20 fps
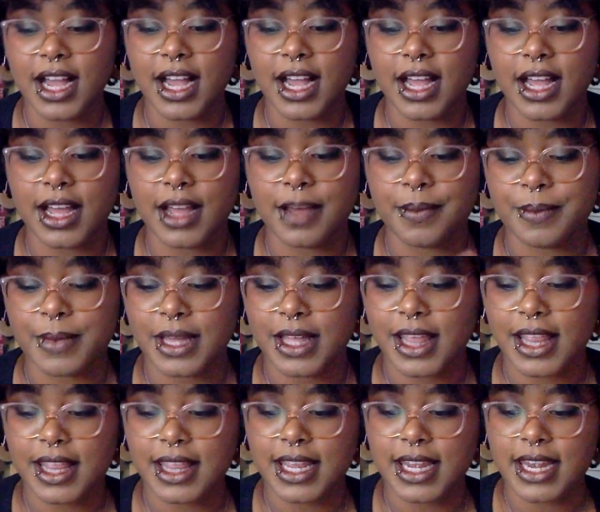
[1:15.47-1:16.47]

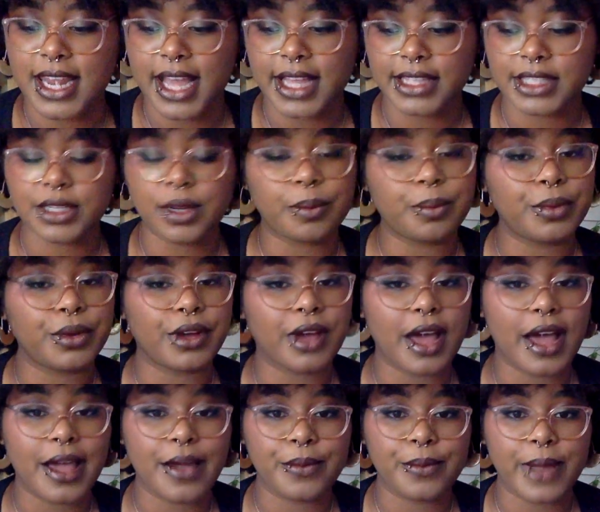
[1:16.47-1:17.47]
The next book
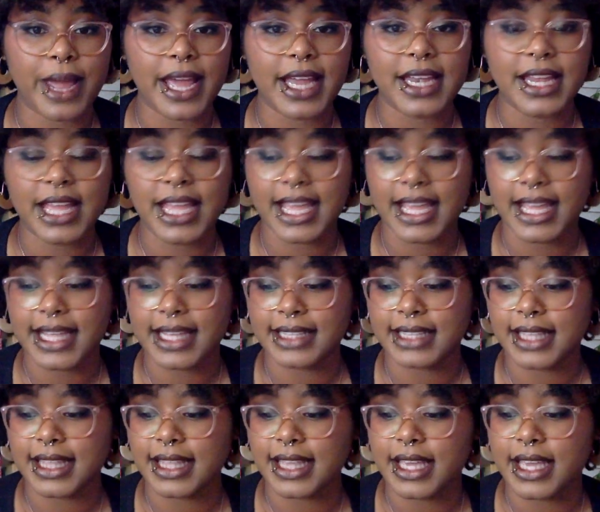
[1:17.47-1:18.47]
I read is
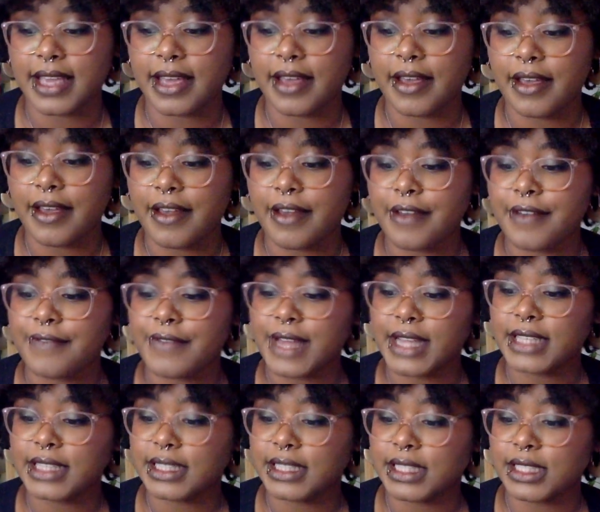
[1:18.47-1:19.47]
The
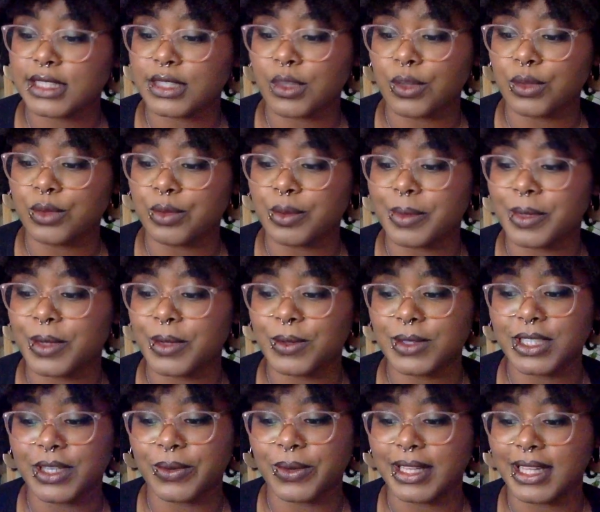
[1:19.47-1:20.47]
Faceless Old Woman Who
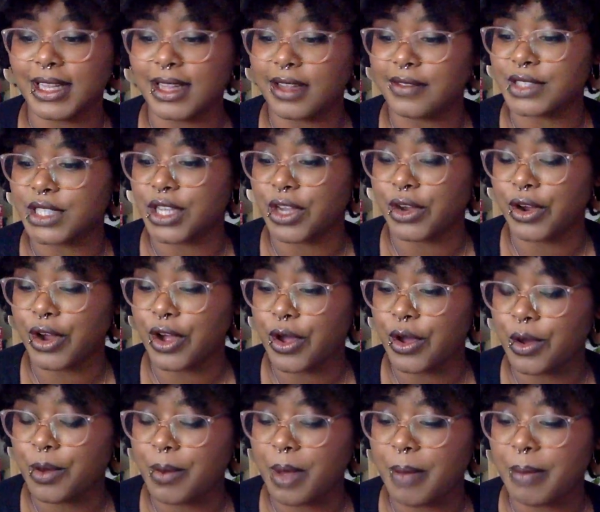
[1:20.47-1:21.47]
Secretly Lives in Your
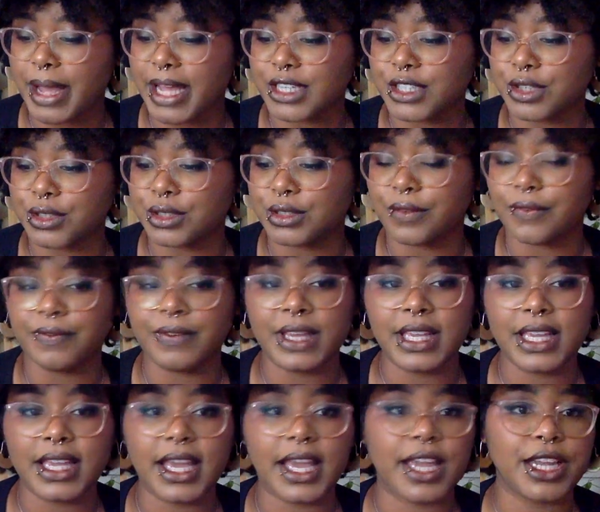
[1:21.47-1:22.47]
Home by Joseph
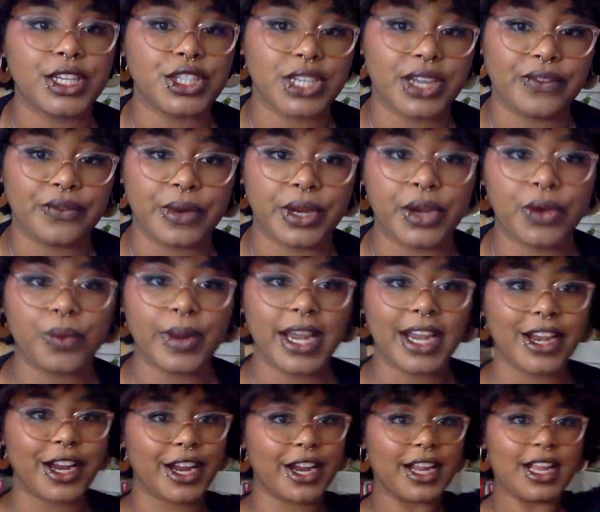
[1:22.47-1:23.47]
Fink and Jeffrey
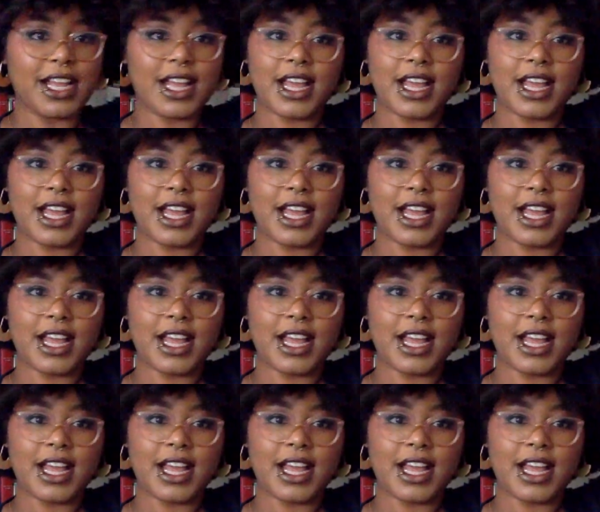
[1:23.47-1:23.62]
Craner.